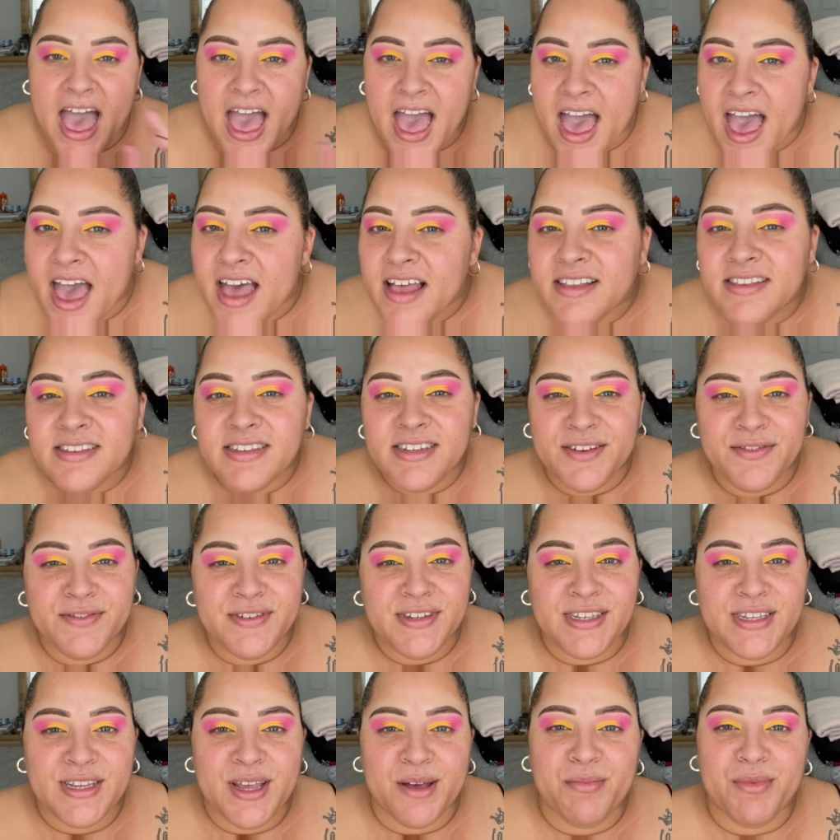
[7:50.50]
end of
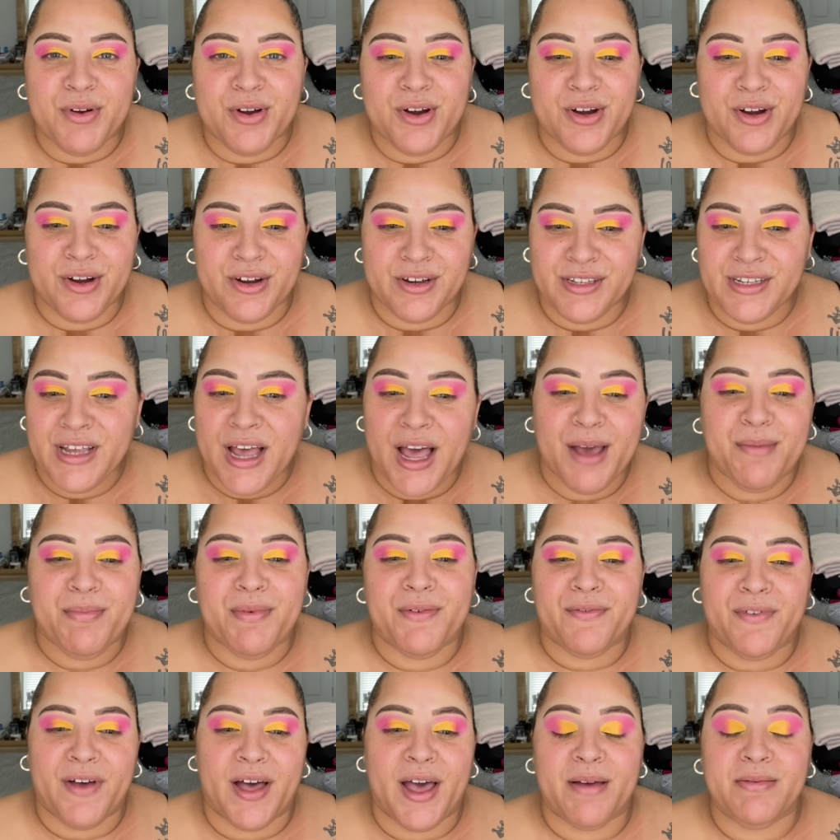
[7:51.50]
summer type
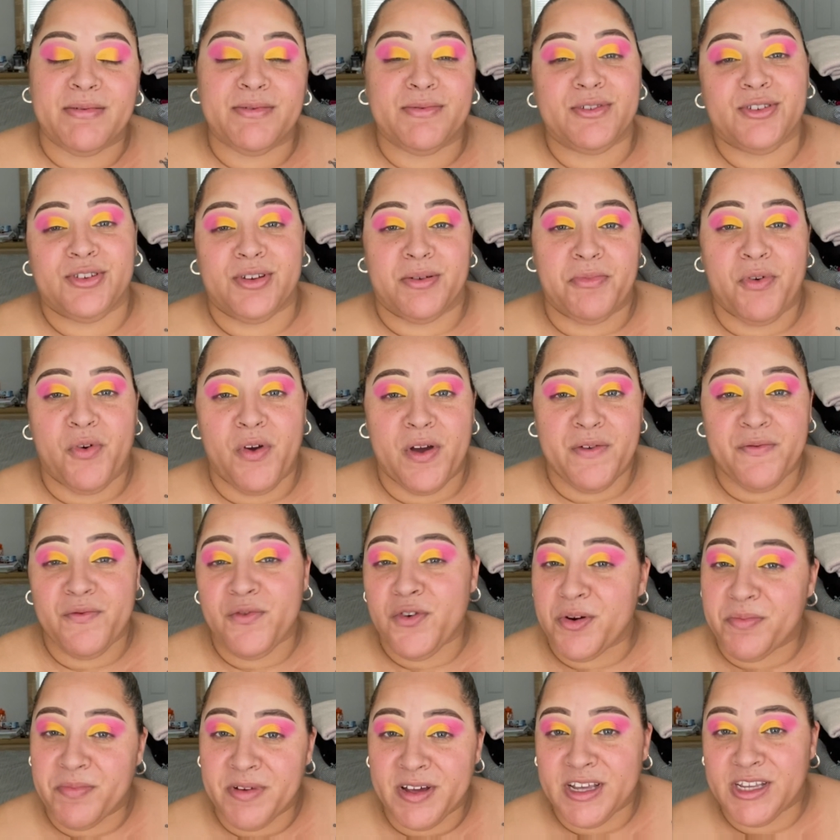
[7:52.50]
of vibes, which I'm going
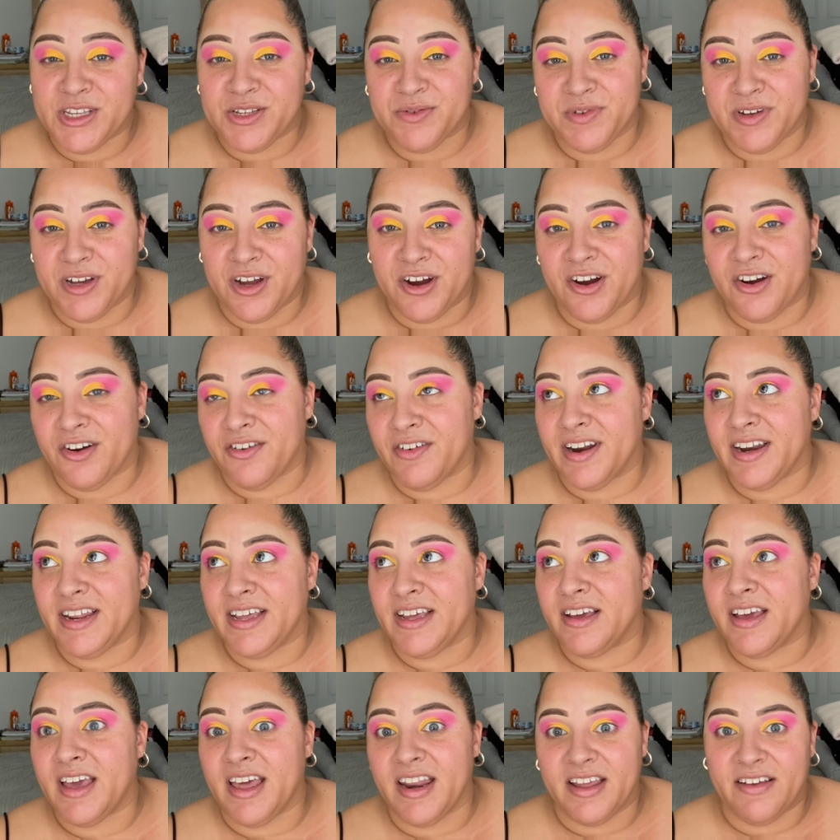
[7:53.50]
for because we are already
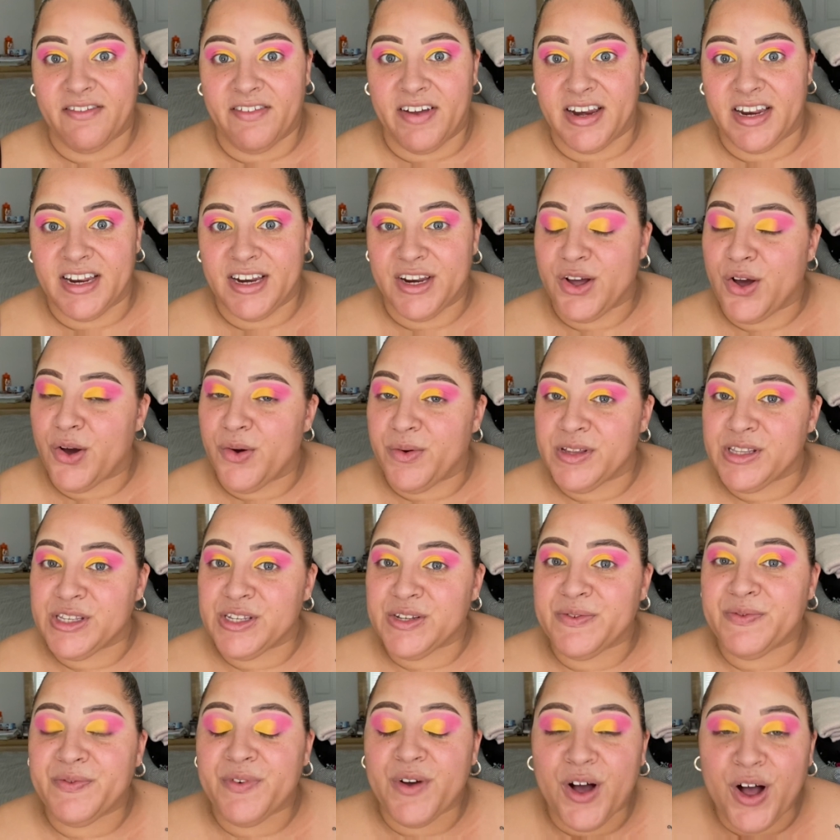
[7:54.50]
getting ready to go into
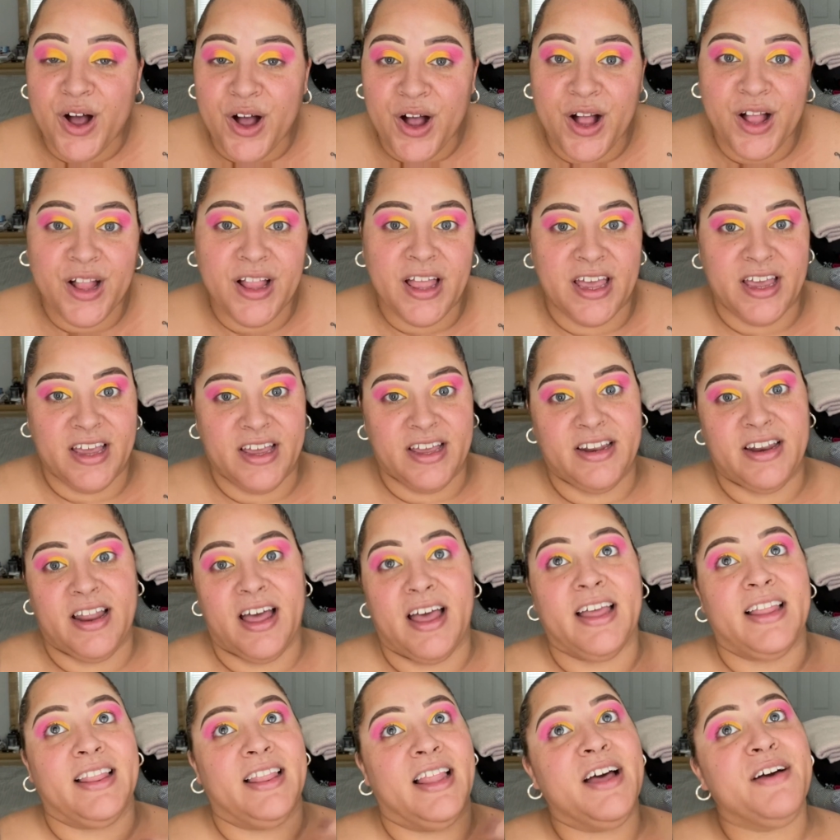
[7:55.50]
fall, and
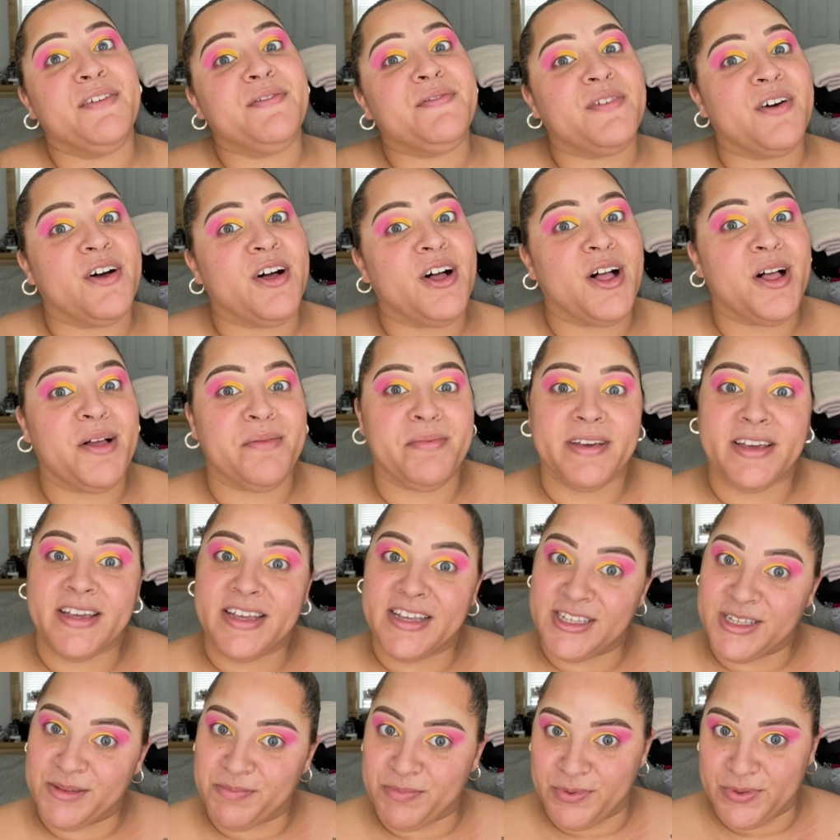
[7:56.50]
I love fall
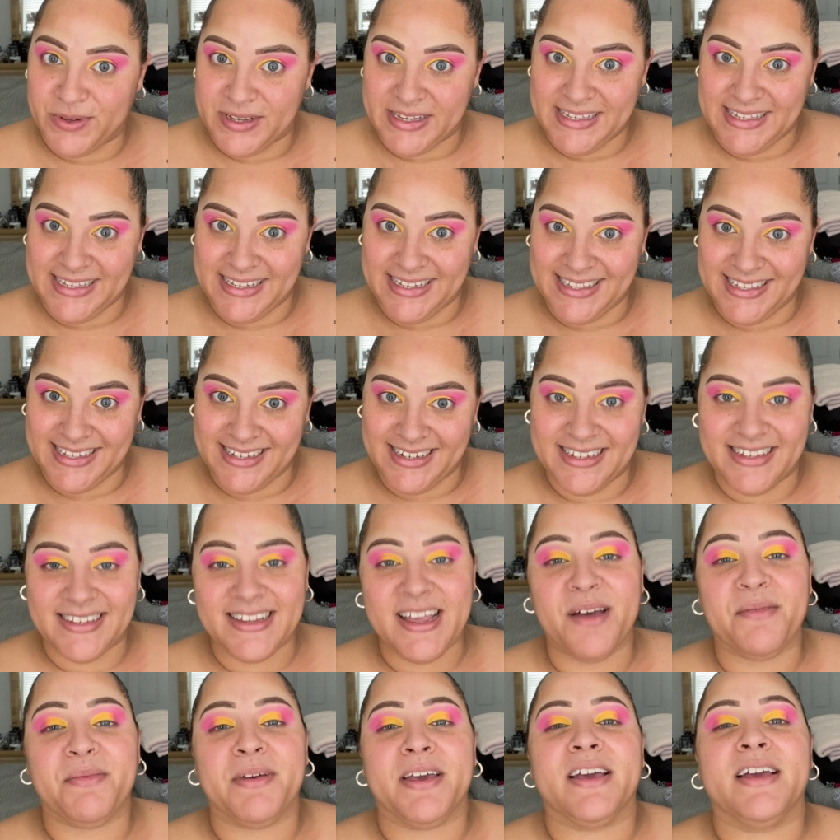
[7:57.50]
because spooky season is
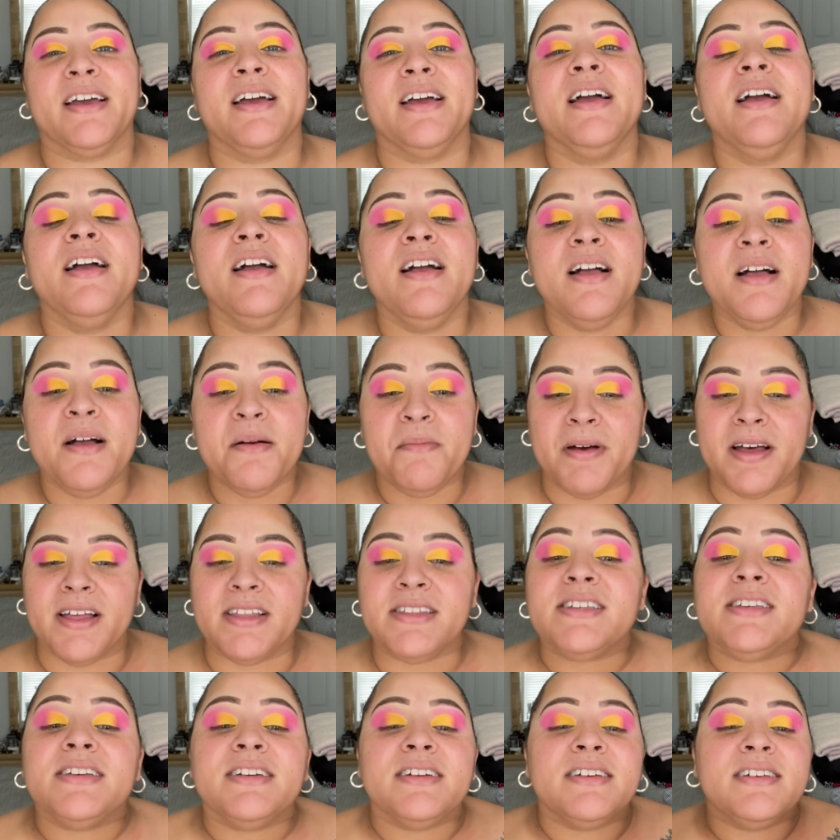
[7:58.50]
coming.
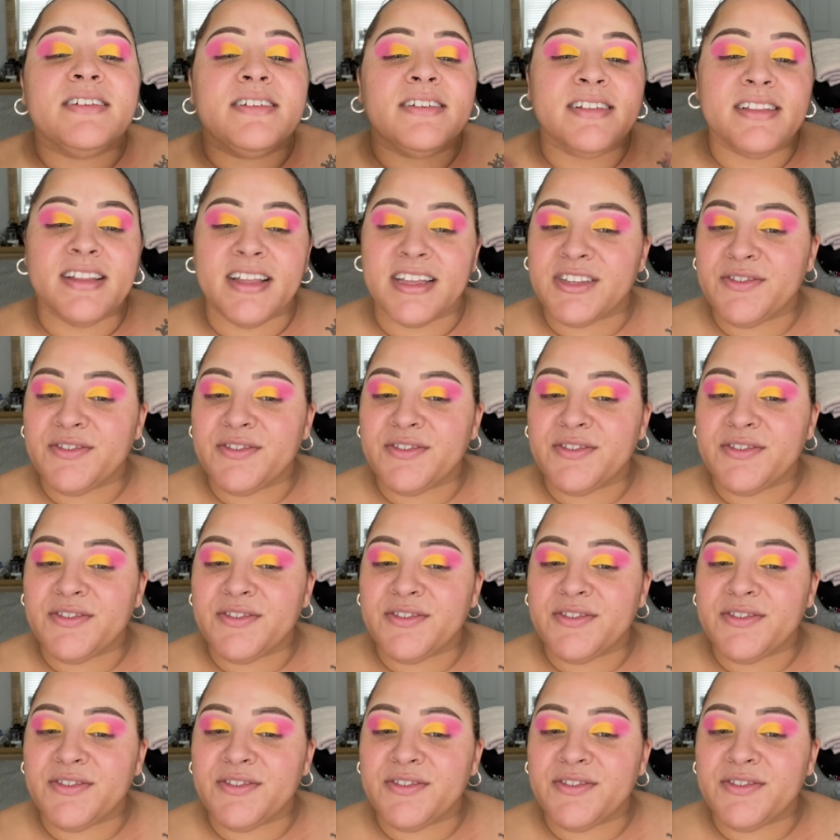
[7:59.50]
But let's